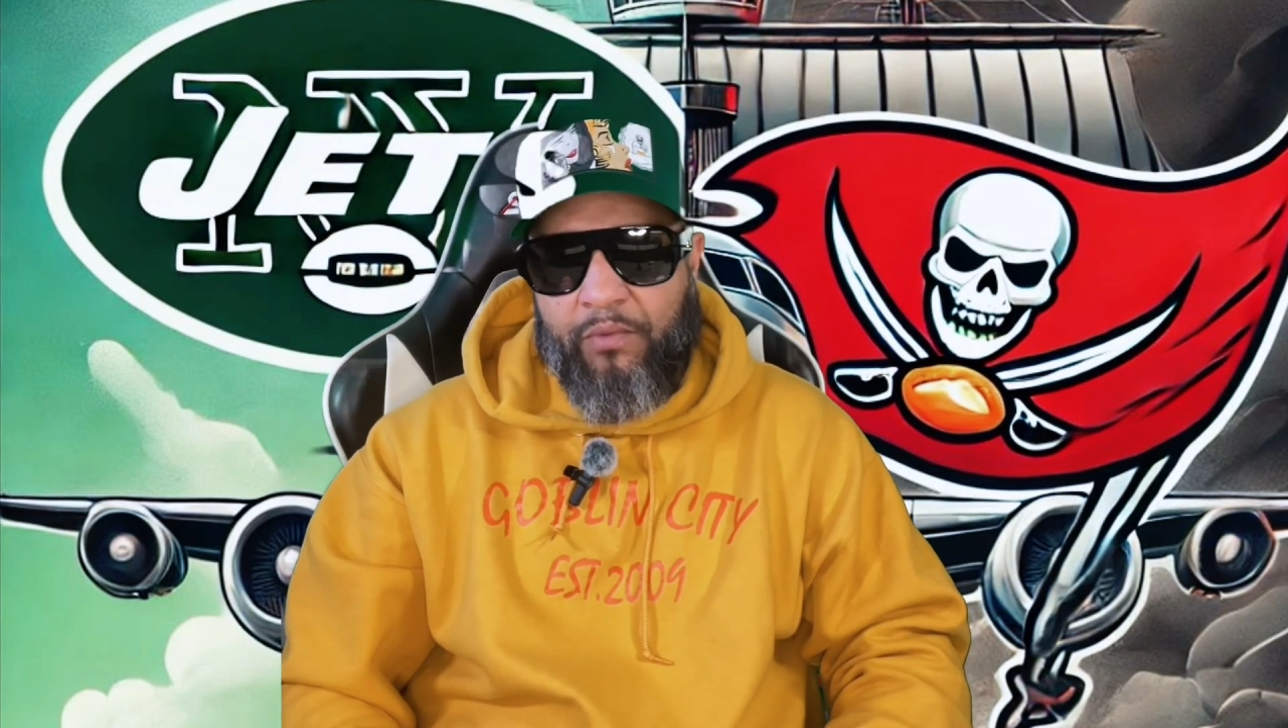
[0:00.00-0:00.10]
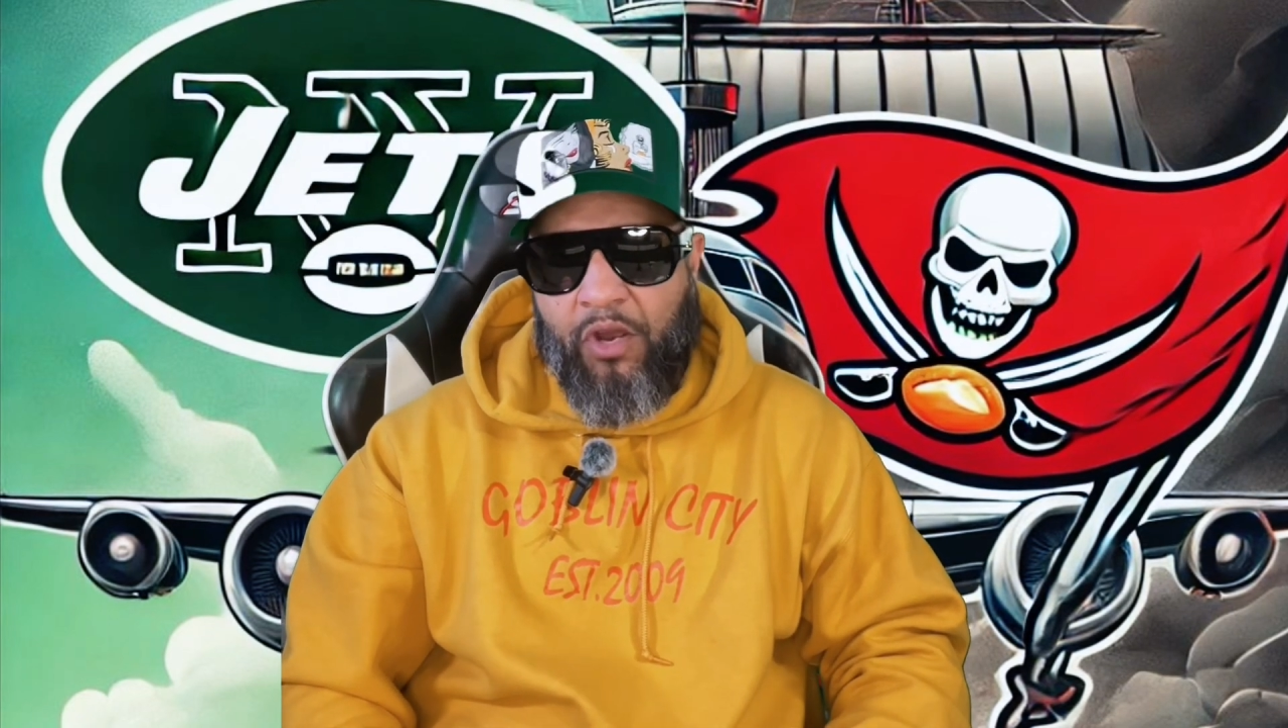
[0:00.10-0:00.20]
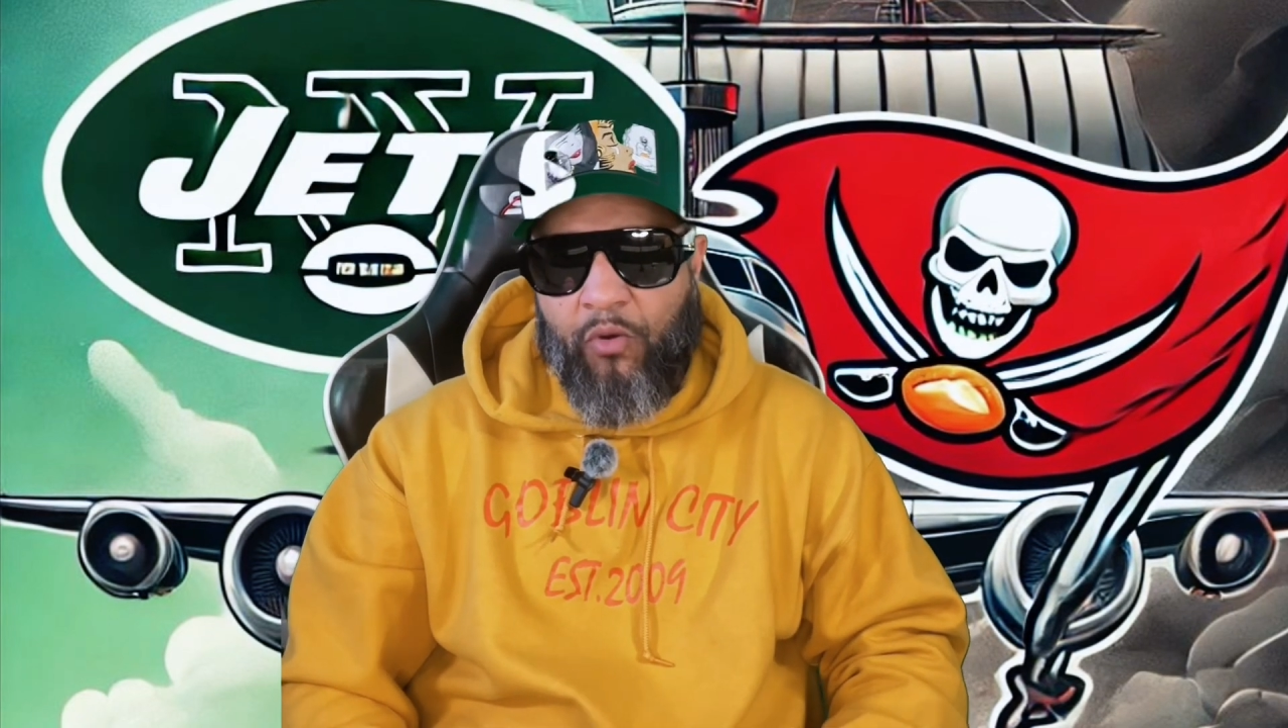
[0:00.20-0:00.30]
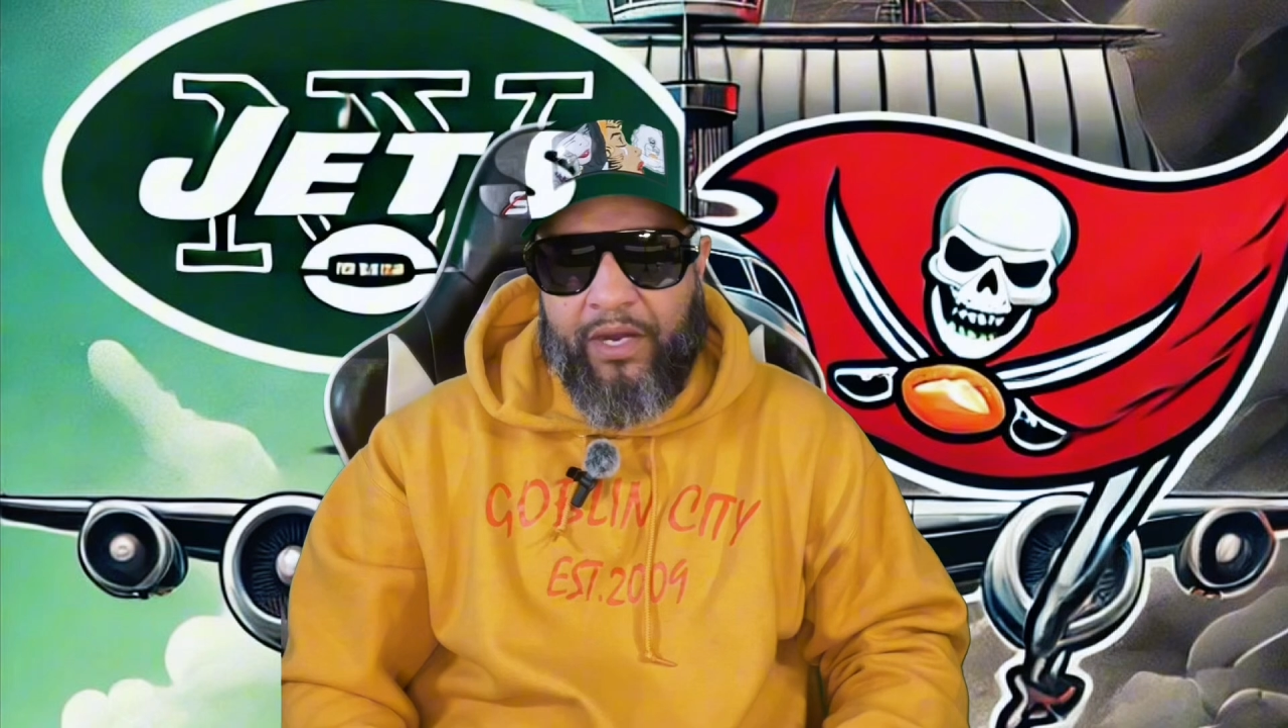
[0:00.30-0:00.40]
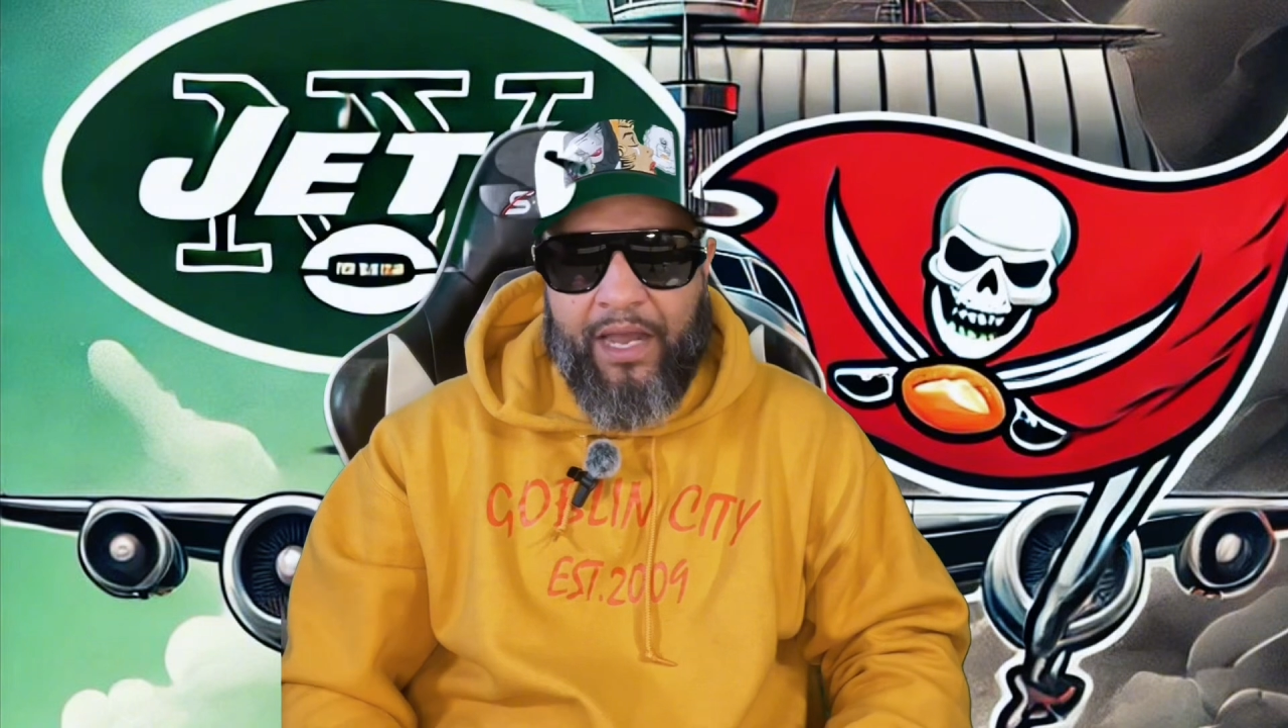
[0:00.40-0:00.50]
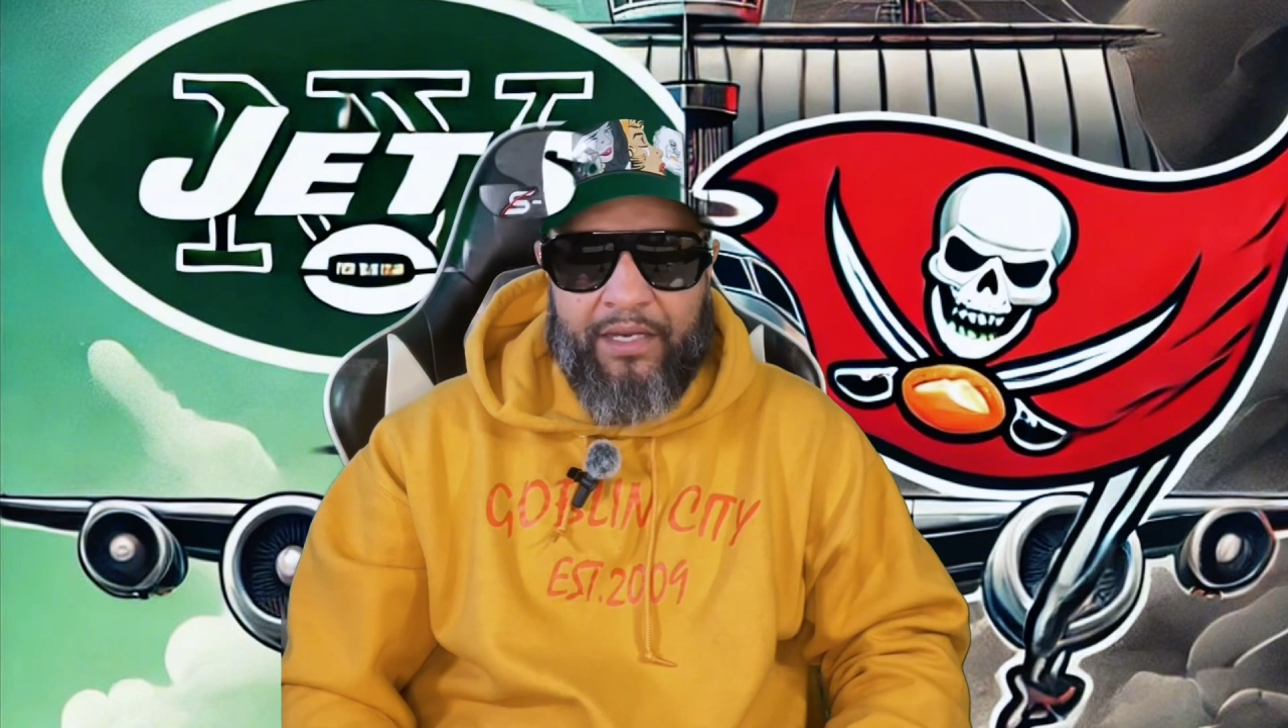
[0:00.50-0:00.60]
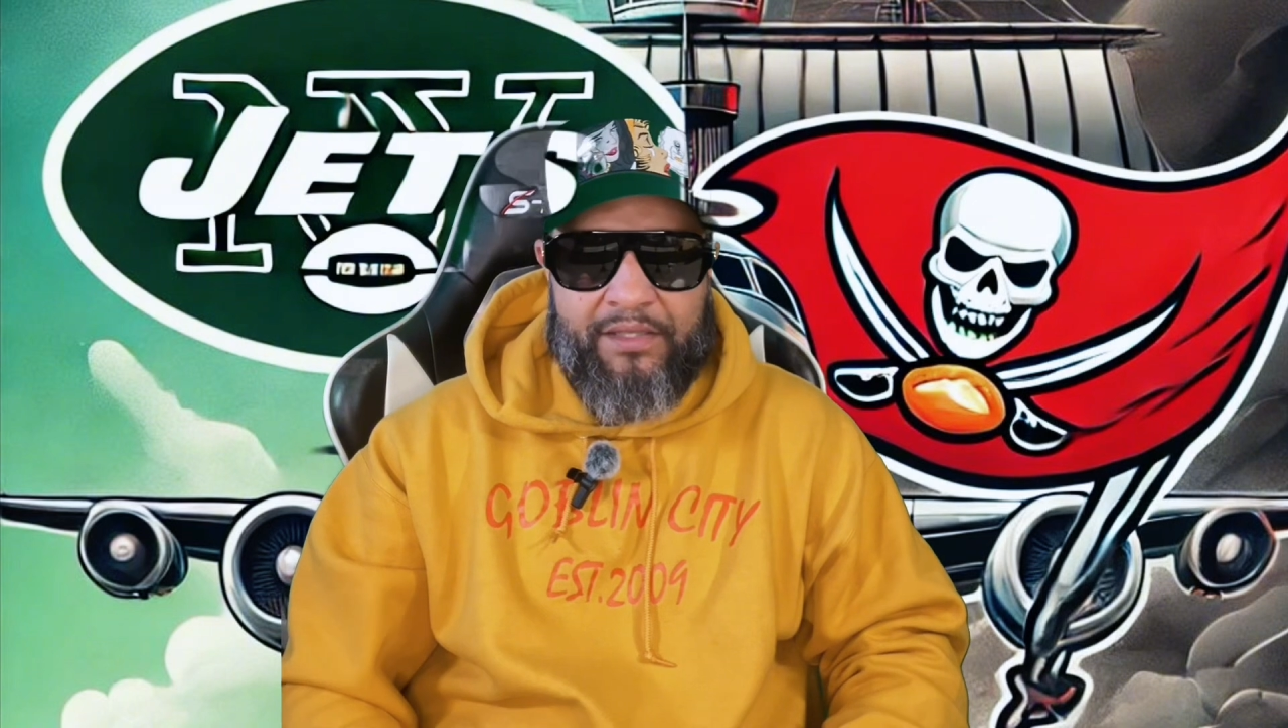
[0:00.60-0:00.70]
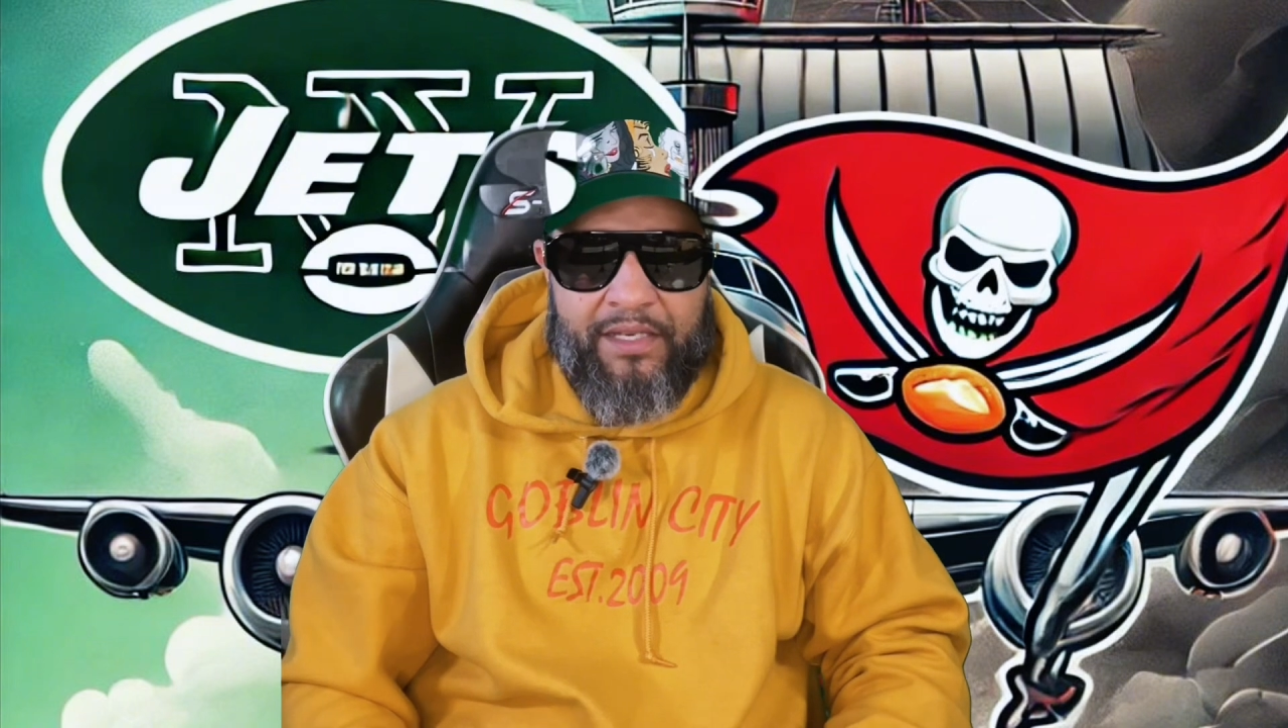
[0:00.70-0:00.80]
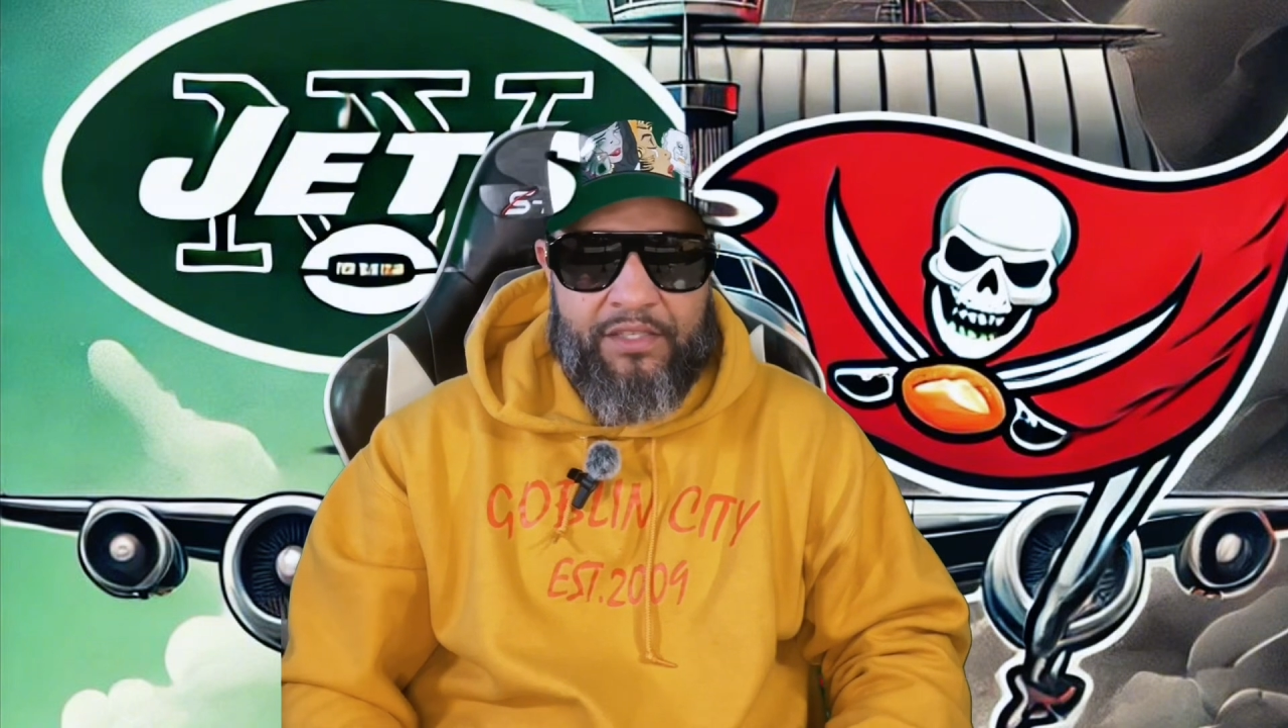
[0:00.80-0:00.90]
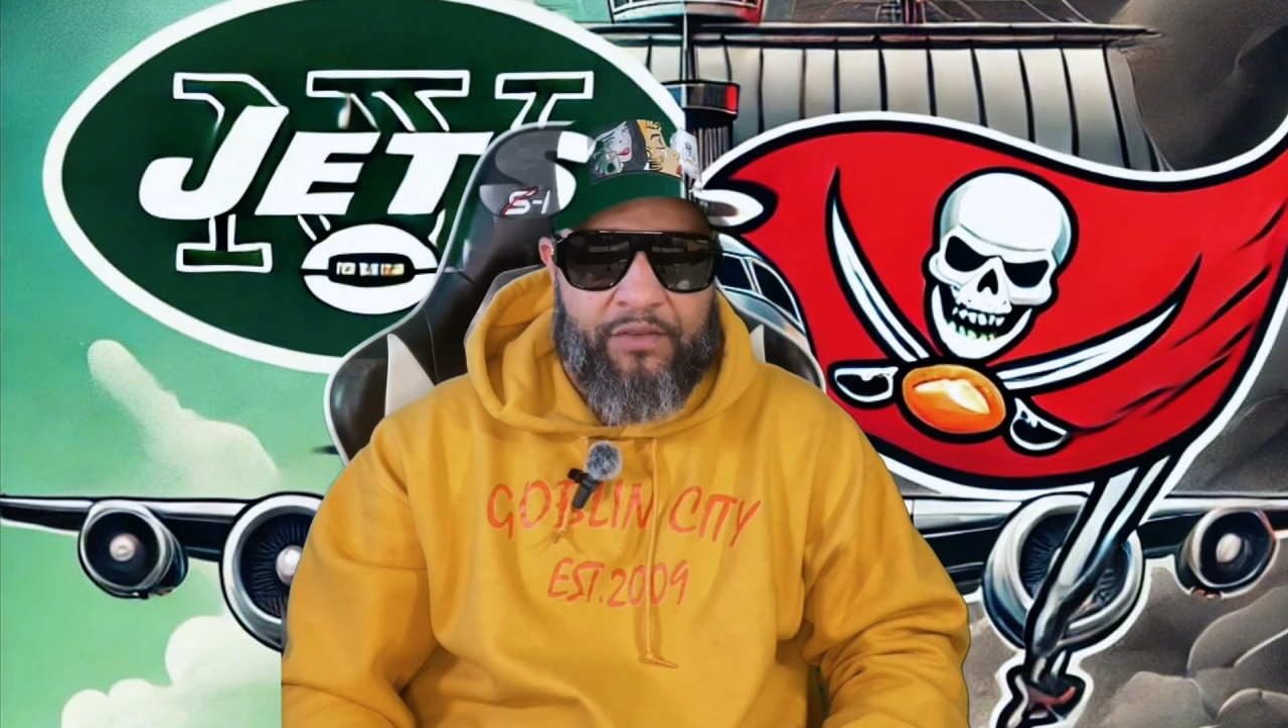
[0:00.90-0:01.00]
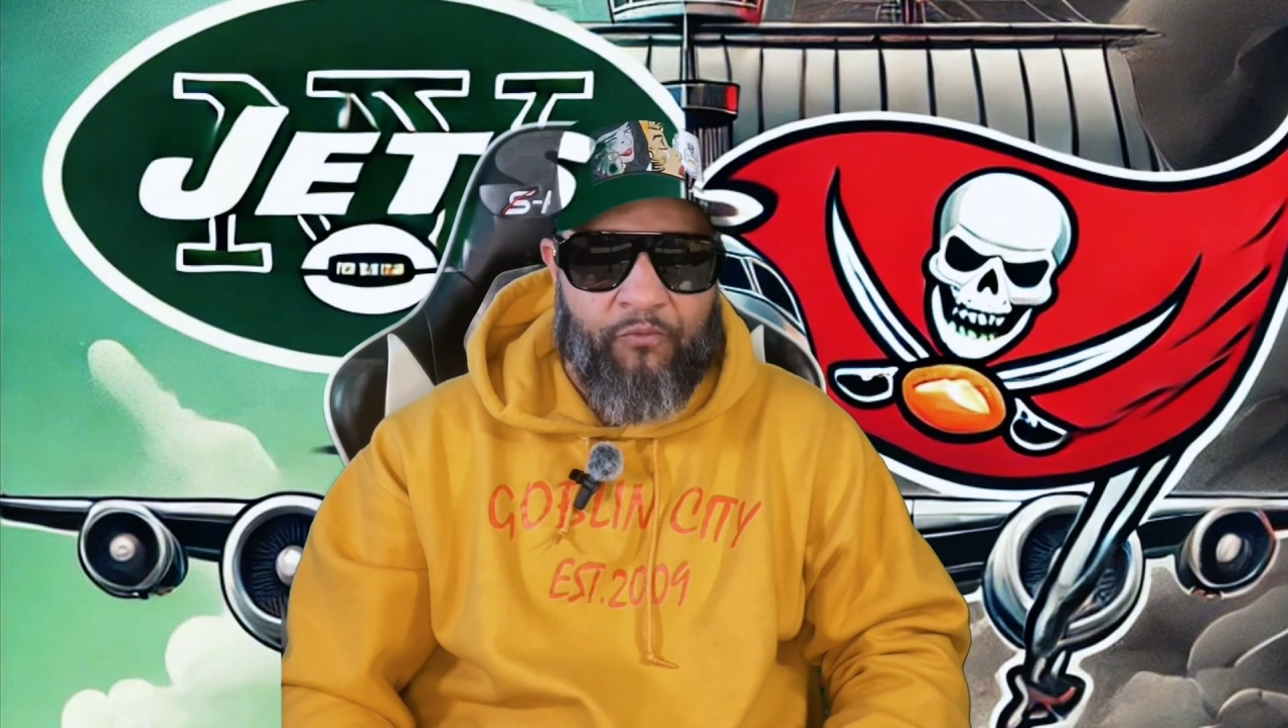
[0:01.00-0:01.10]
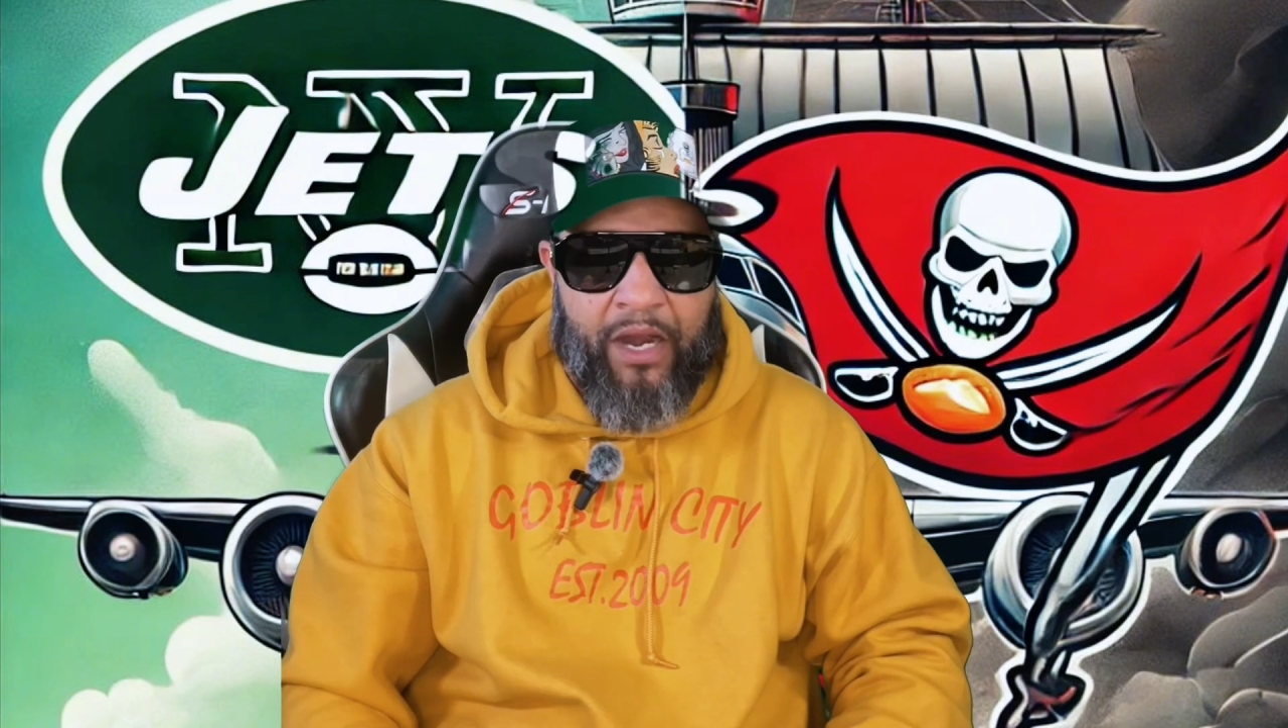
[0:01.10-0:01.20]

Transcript: Coen kind of seen some